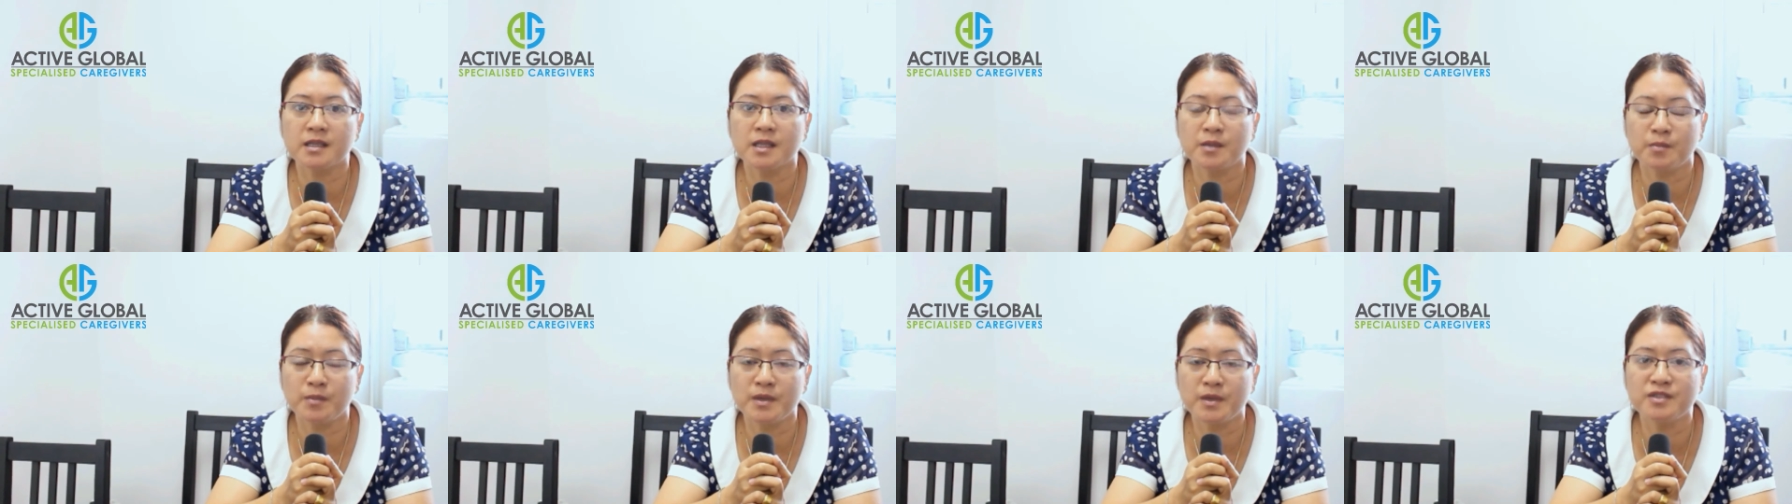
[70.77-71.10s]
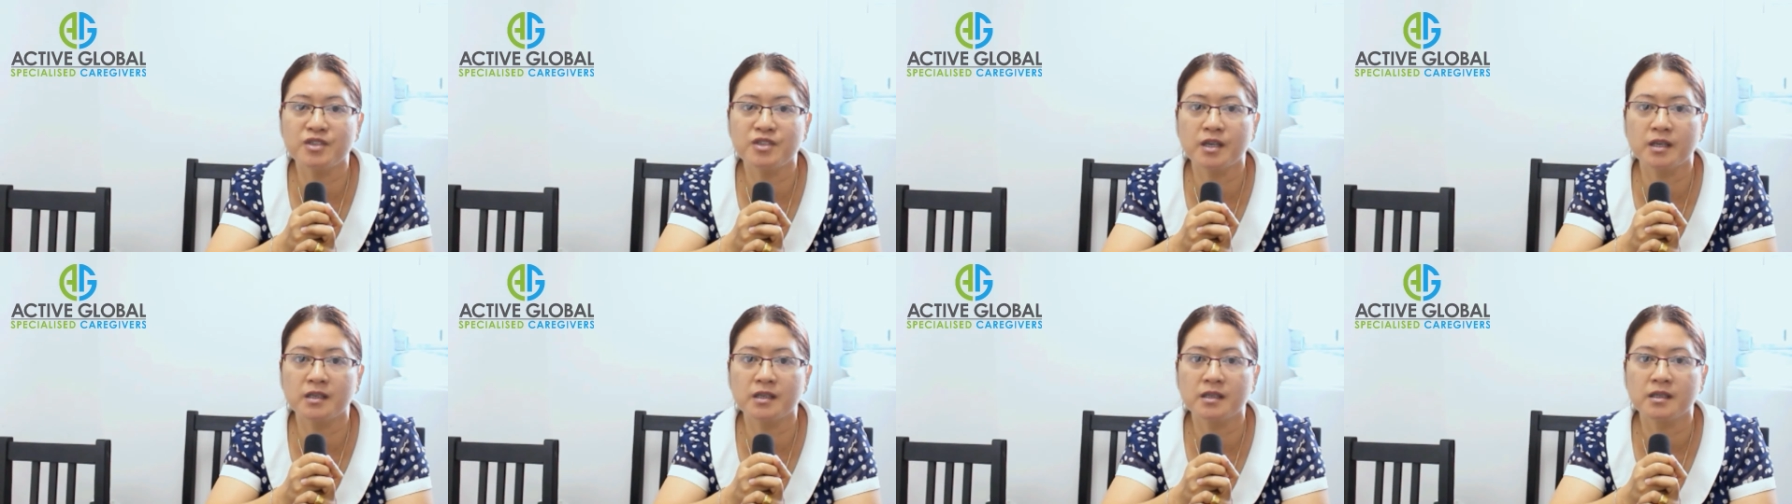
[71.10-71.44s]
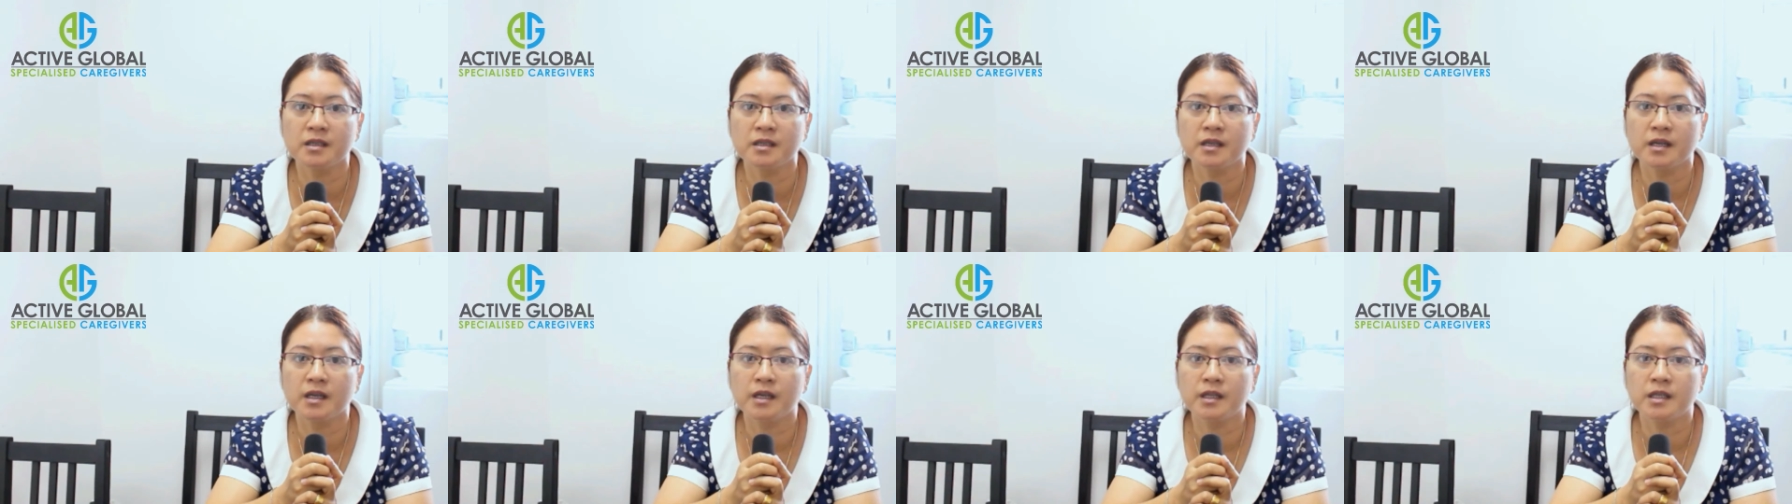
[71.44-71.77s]
the patient
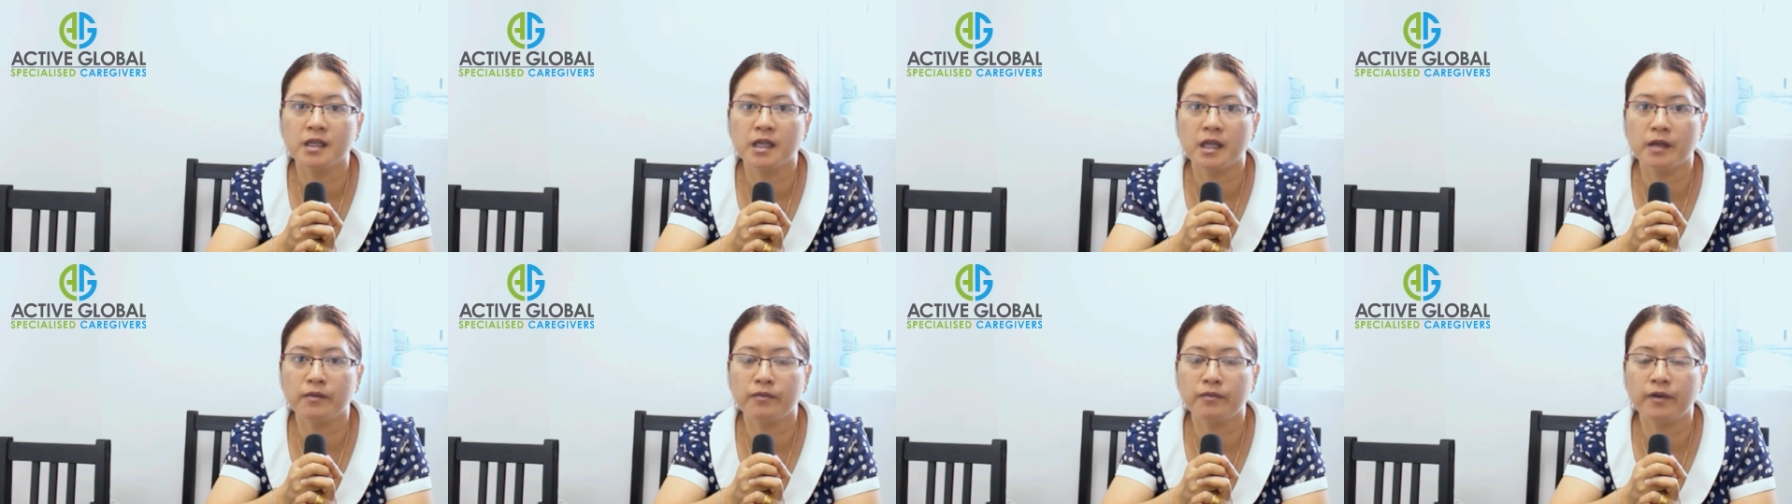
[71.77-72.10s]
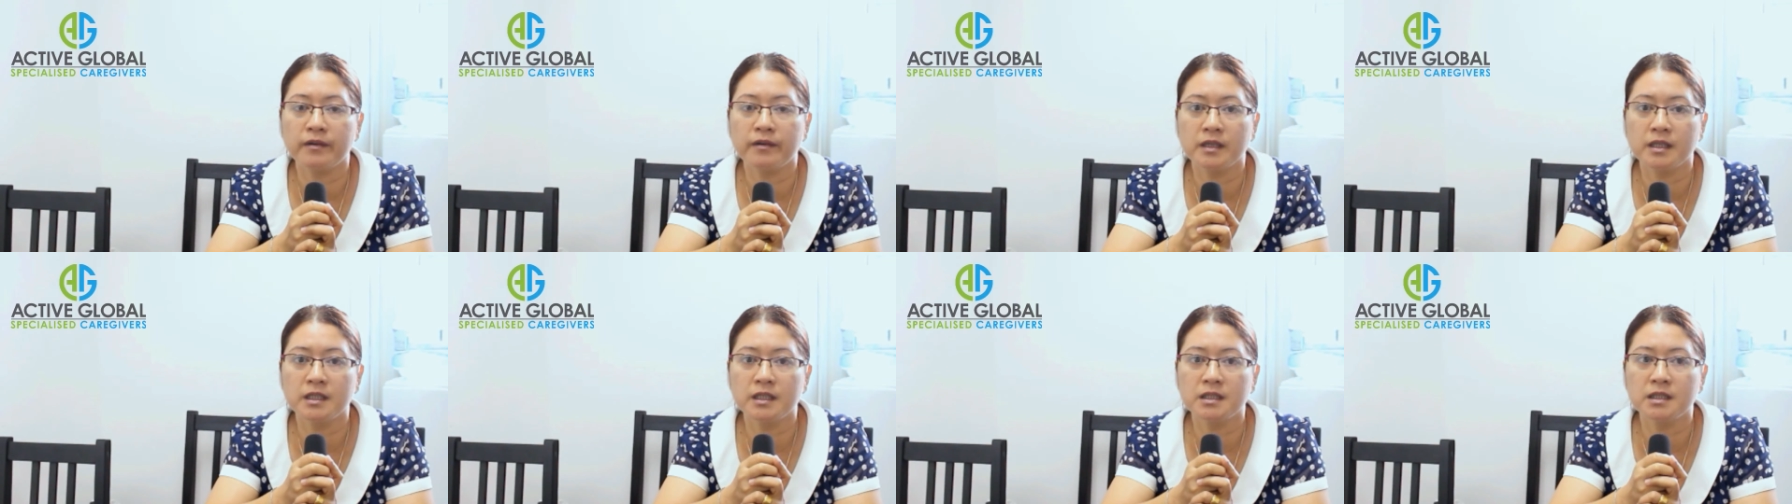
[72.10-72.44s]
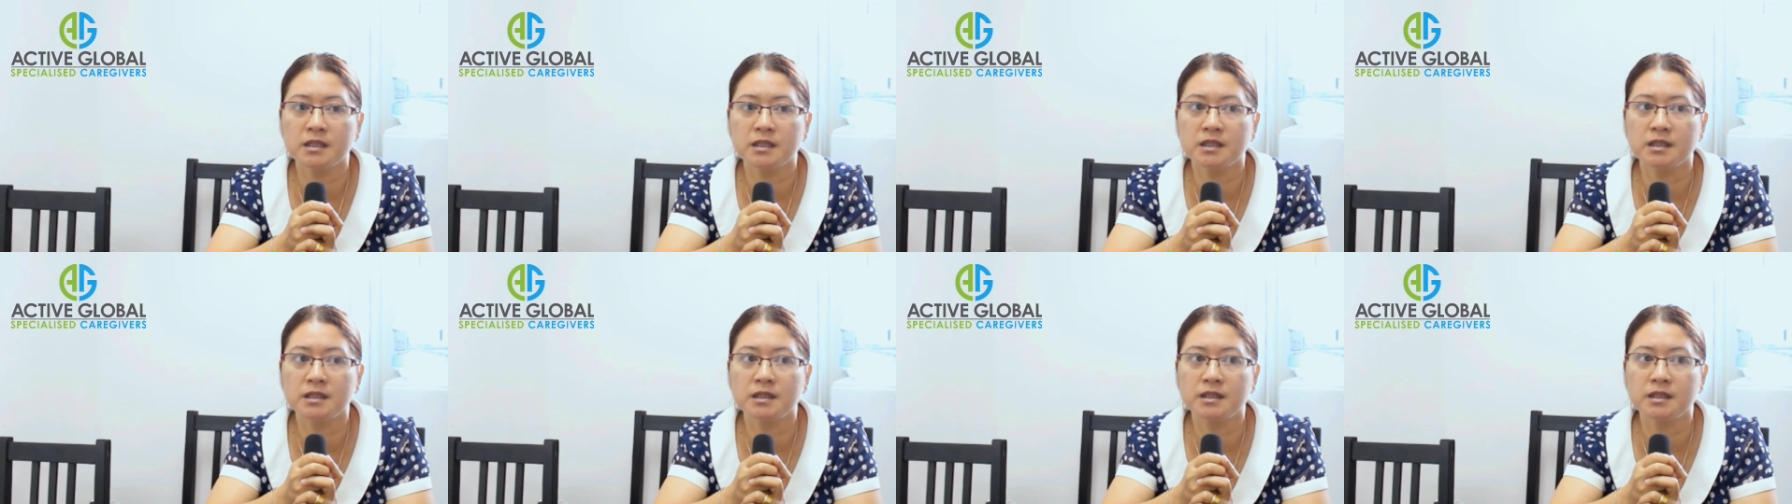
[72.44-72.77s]
and
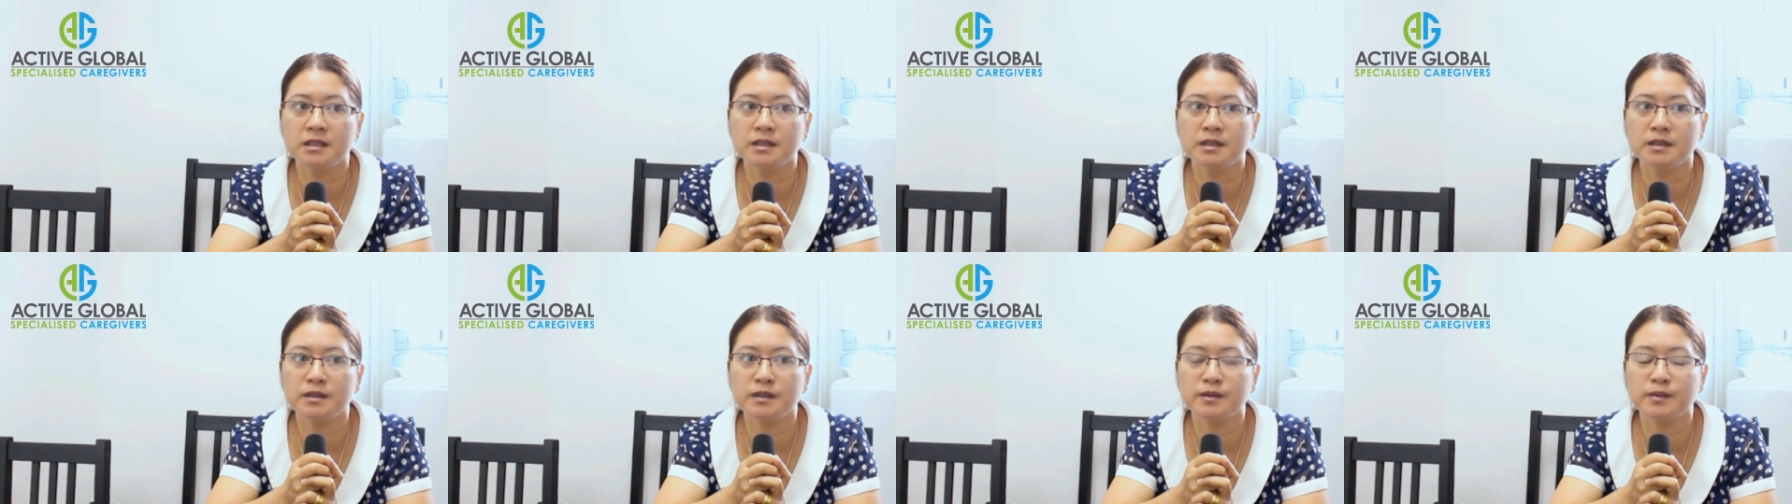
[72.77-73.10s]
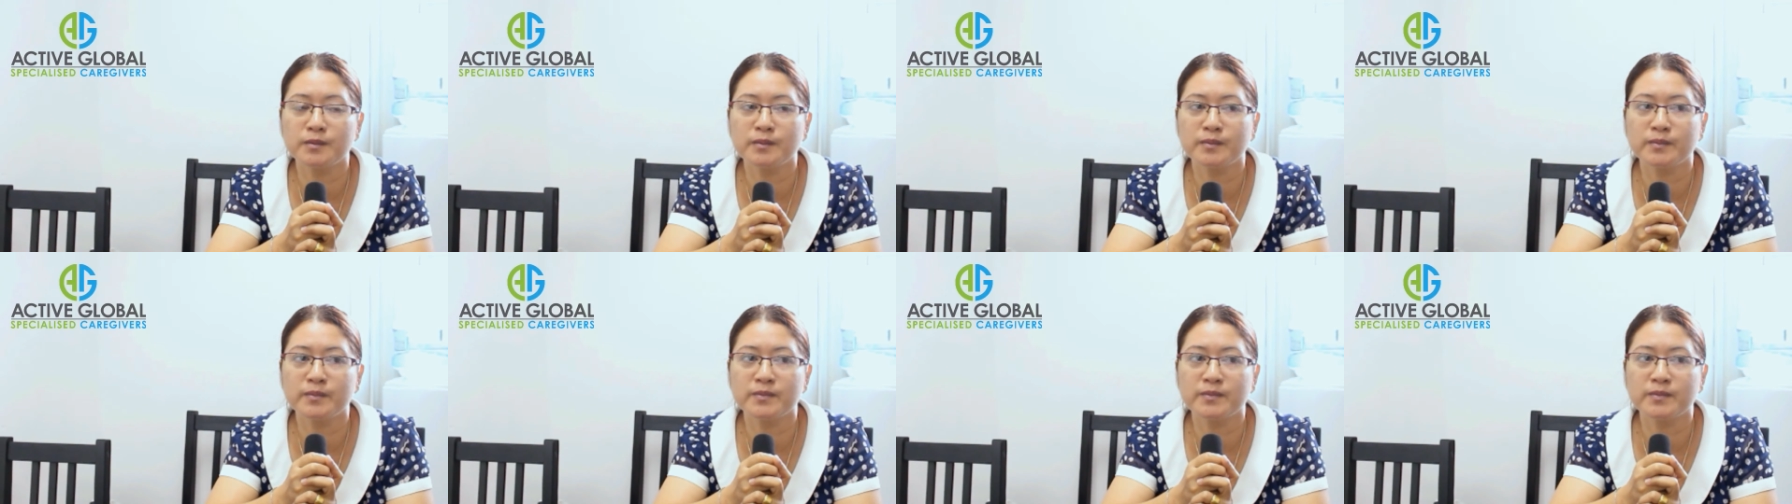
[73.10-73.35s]
very